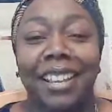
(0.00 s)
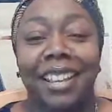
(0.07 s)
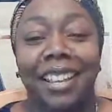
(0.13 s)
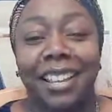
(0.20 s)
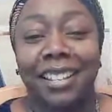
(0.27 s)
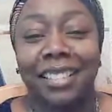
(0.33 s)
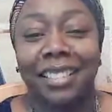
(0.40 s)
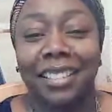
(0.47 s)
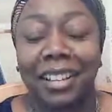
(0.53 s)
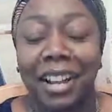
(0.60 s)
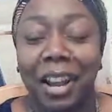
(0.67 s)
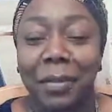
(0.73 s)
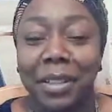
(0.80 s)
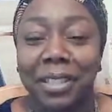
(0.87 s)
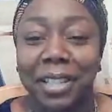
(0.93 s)
in the
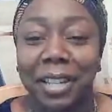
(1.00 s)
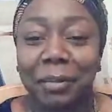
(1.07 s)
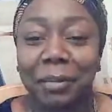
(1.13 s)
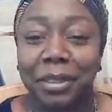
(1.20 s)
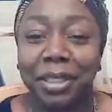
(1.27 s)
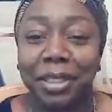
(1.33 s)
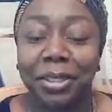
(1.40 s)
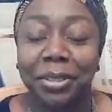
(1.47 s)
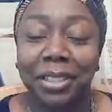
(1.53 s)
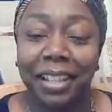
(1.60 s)
comments down below.